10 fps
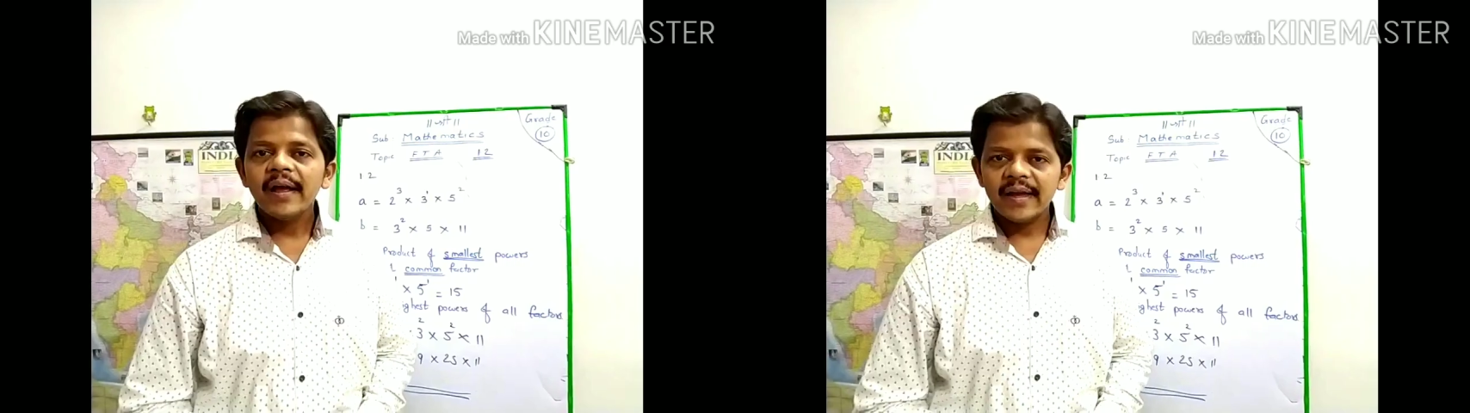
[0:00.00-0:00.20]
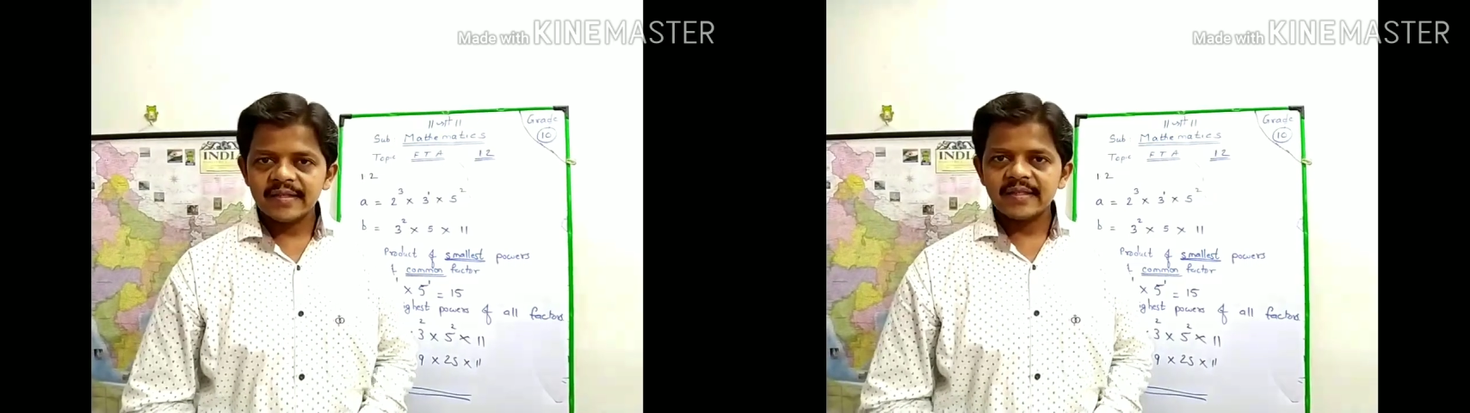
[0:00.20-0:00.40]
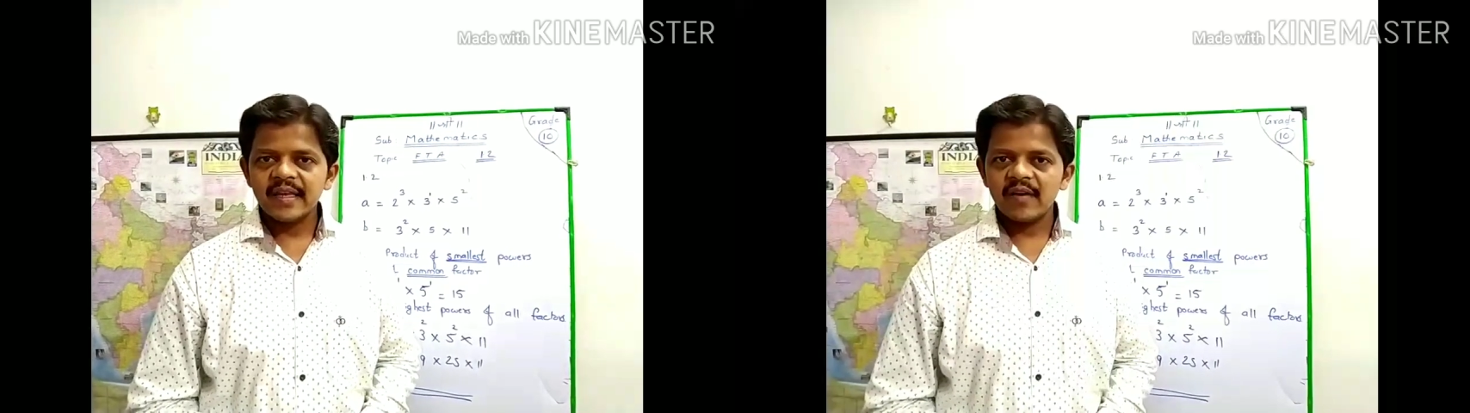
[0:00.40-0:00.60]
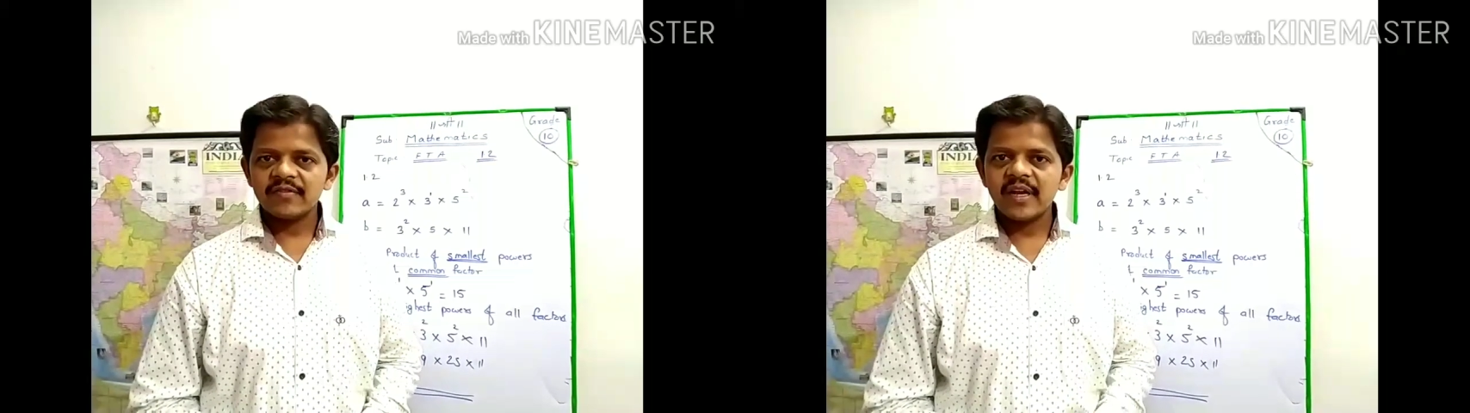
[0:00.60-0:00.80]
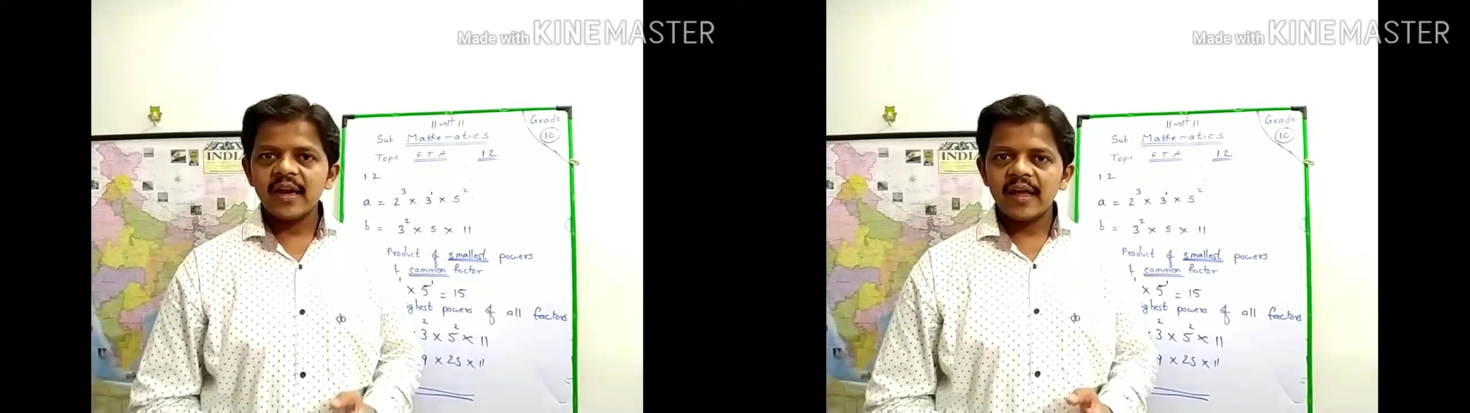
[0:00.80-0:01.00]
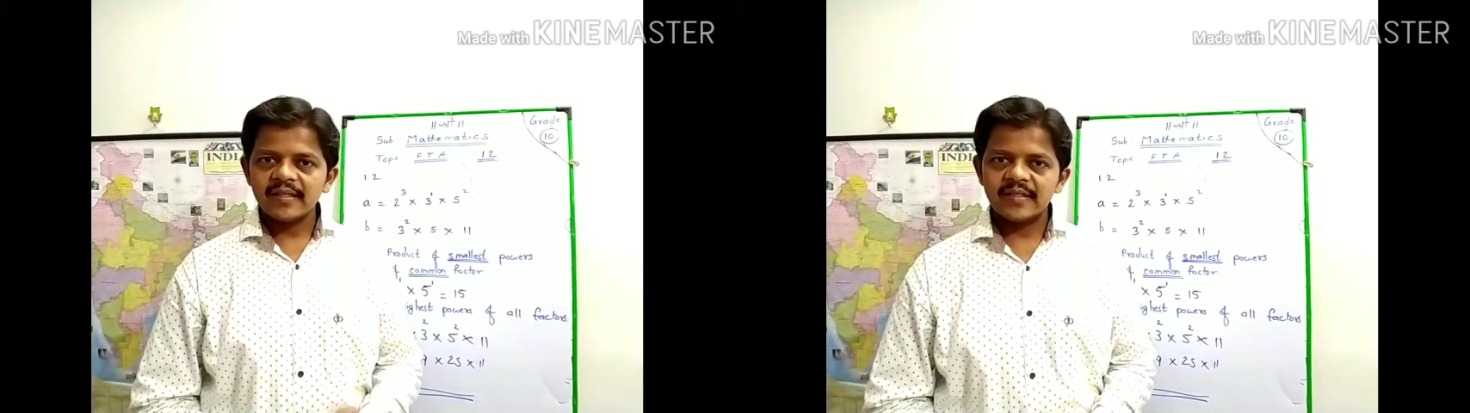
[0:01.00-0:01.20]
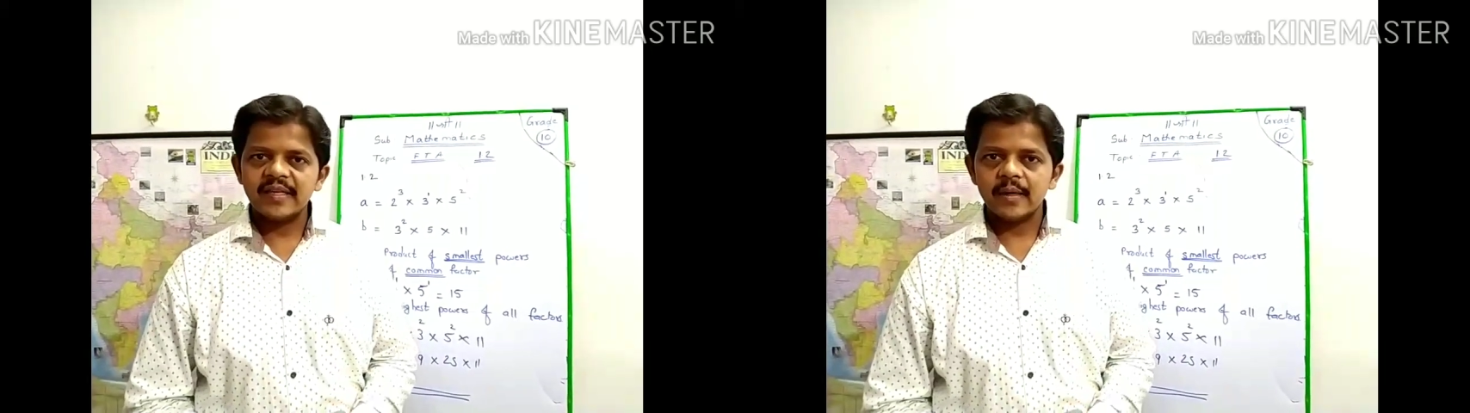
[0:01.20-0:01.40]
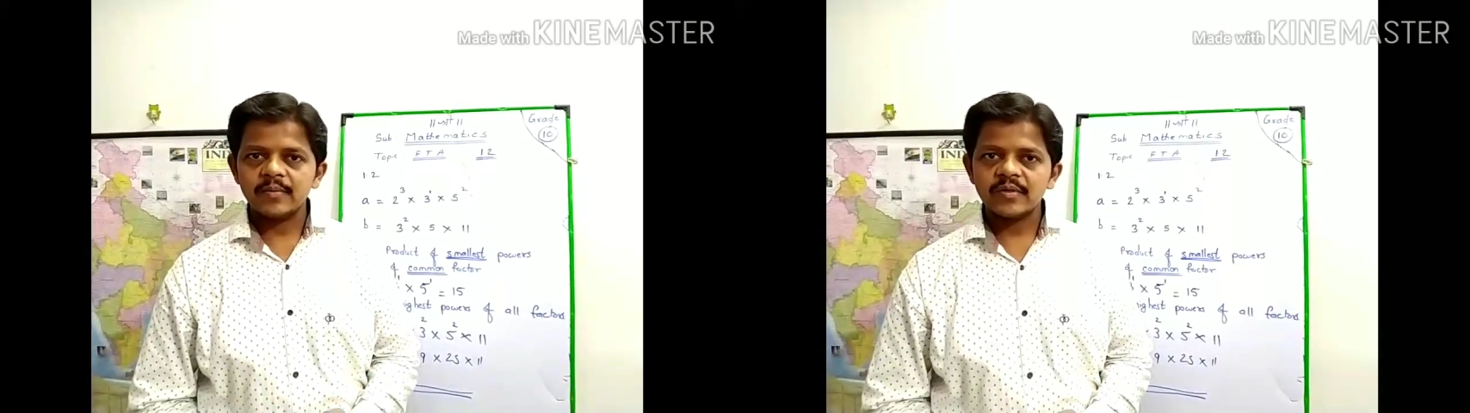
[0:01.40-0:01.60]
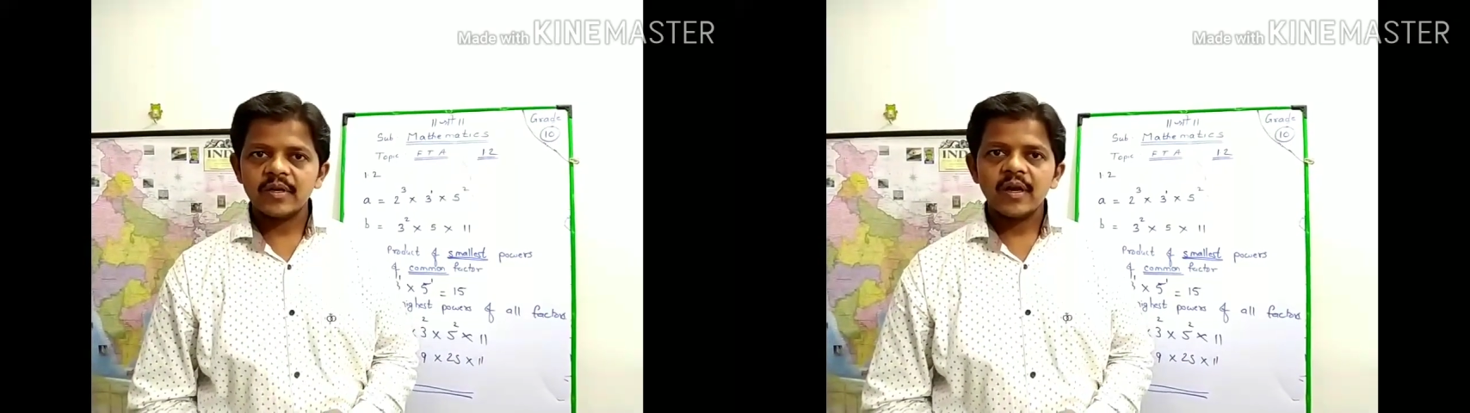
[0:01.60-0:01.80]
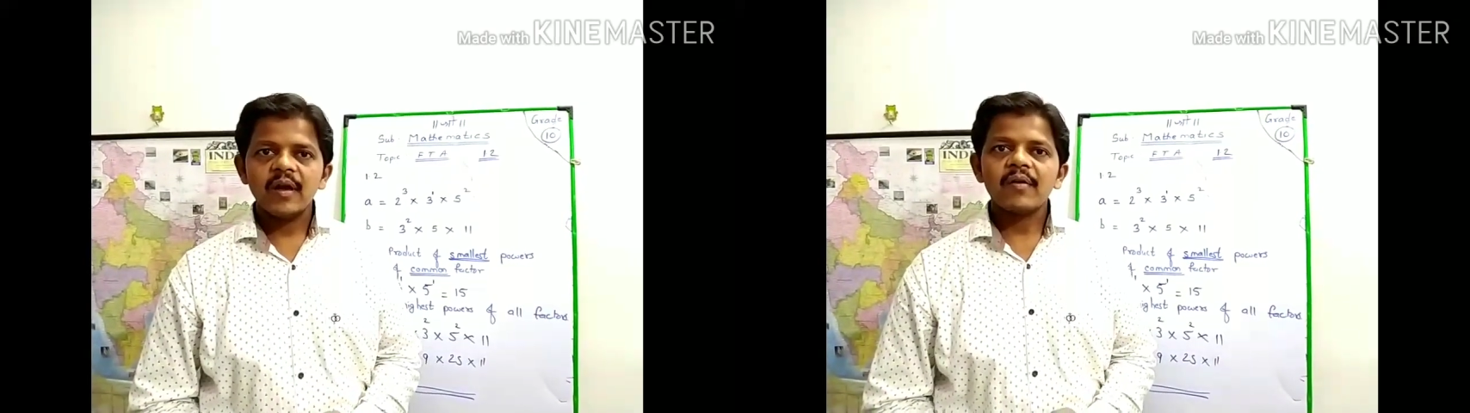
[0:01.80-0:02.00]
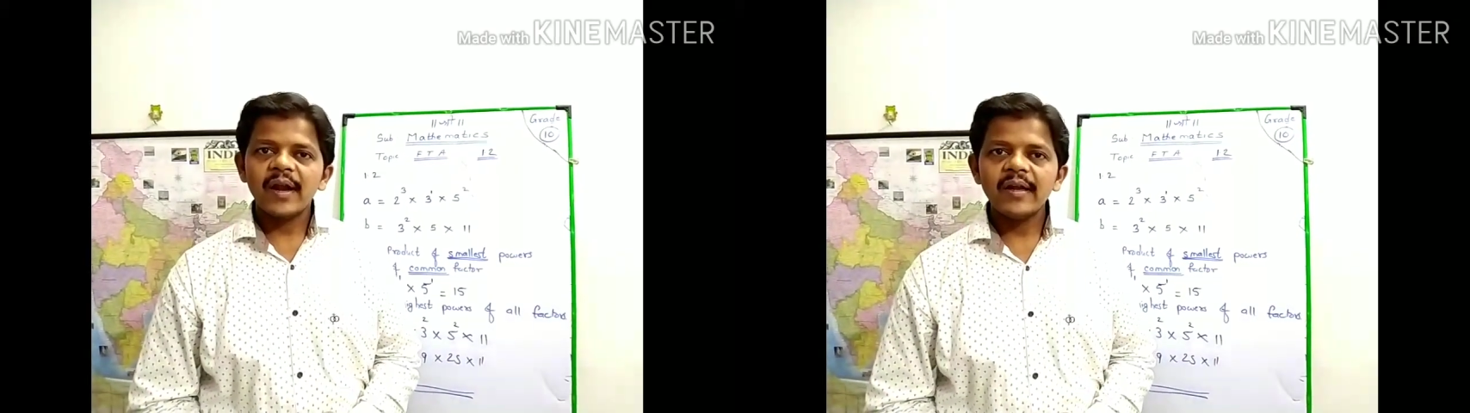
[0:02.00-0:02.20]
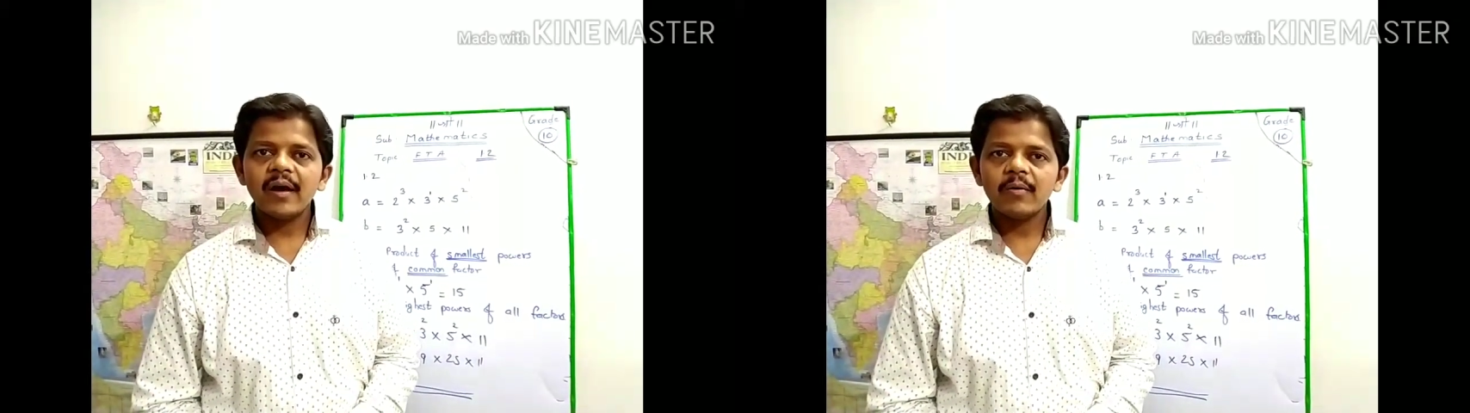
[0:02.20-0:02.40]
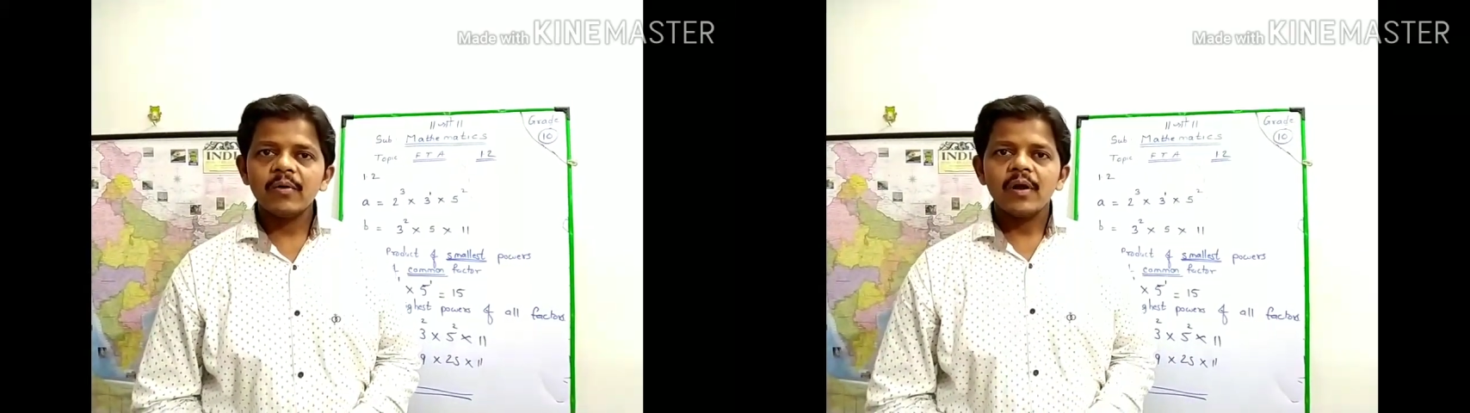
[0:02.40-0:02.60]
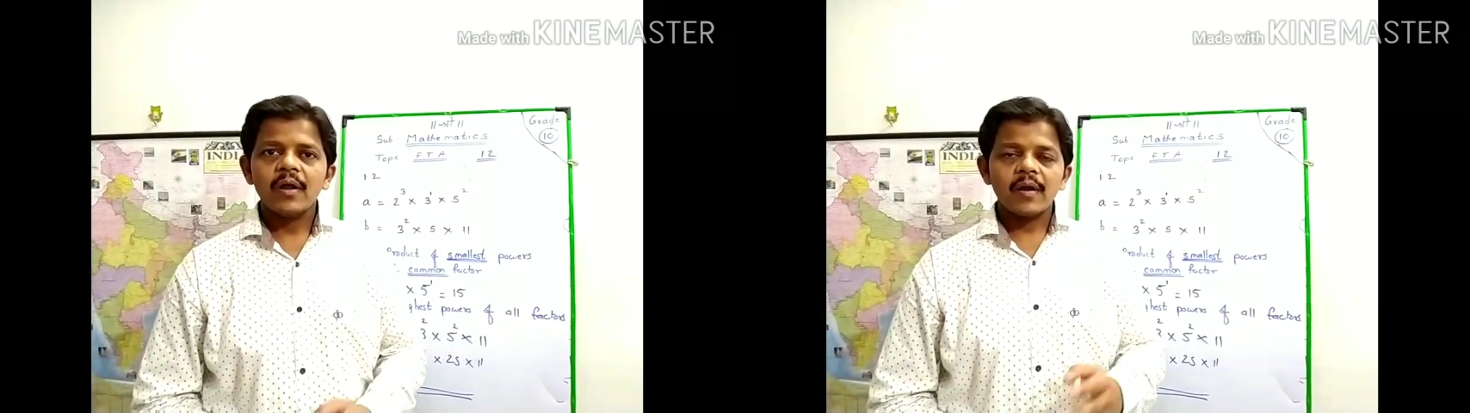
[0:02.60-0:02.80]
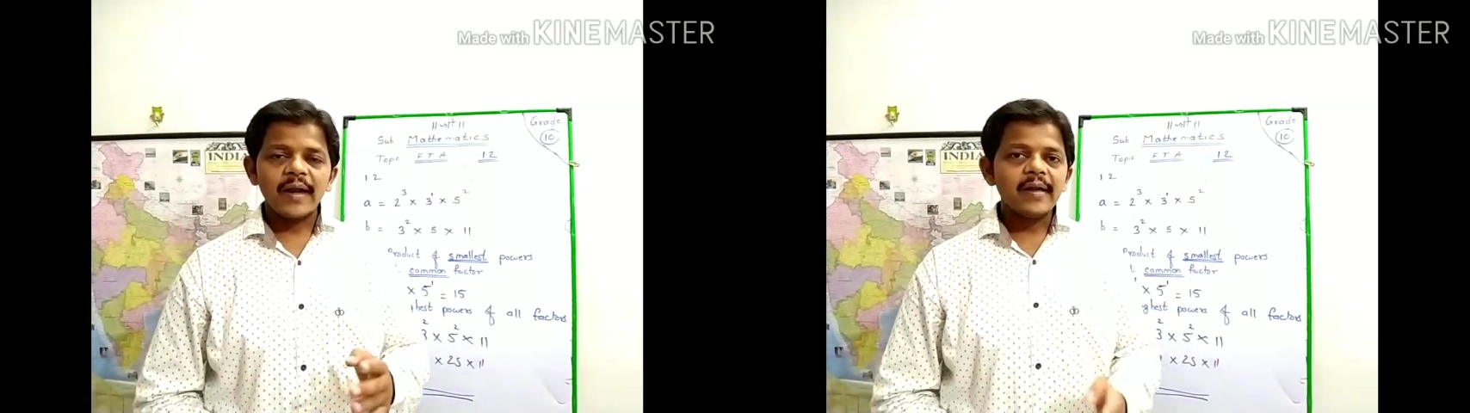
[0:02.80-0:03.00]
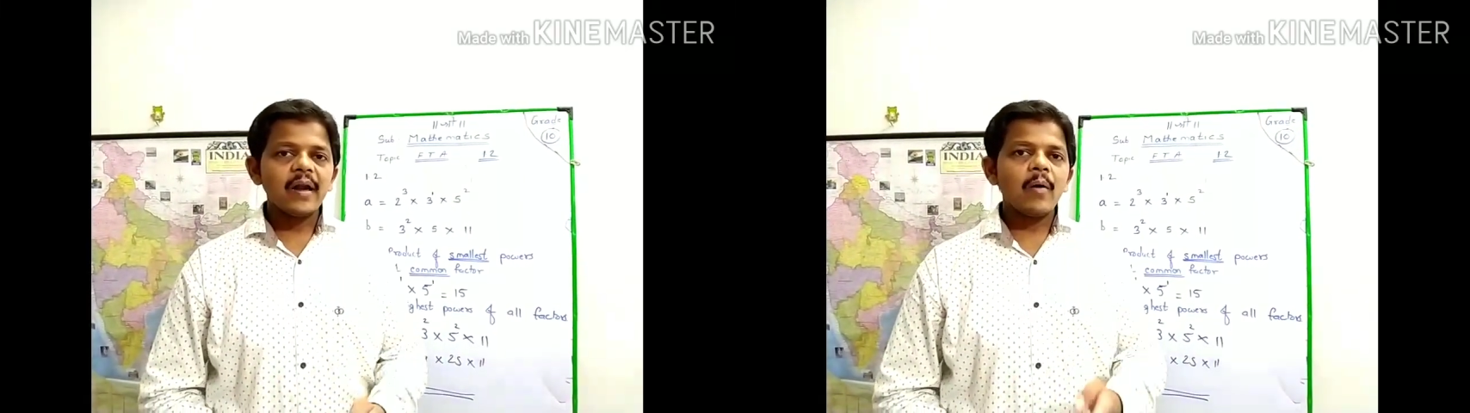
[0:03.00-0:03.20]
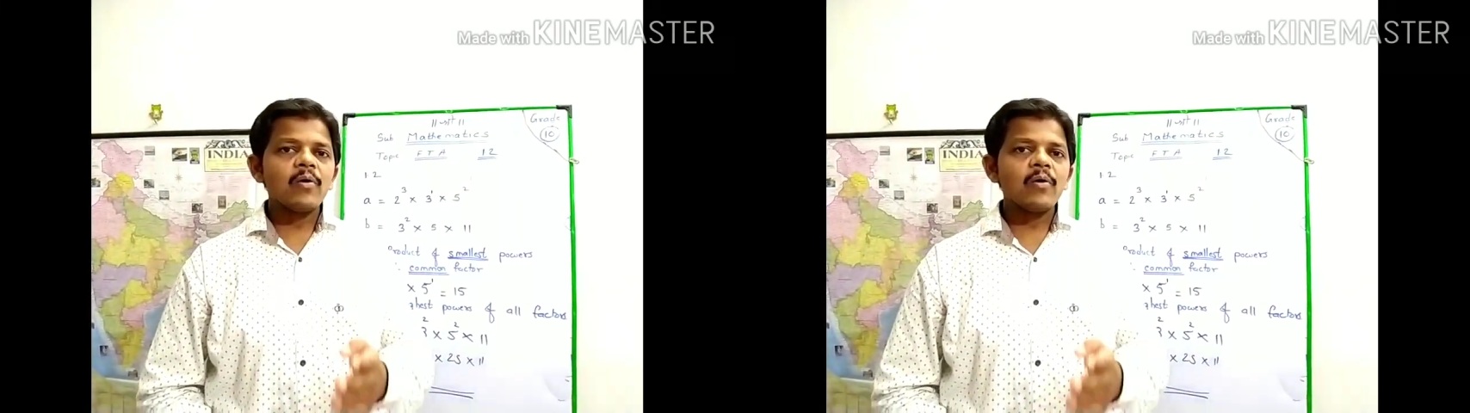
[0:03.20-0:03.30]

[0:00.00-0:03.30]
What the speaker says: HCFs and LCMs. Write down. Right now on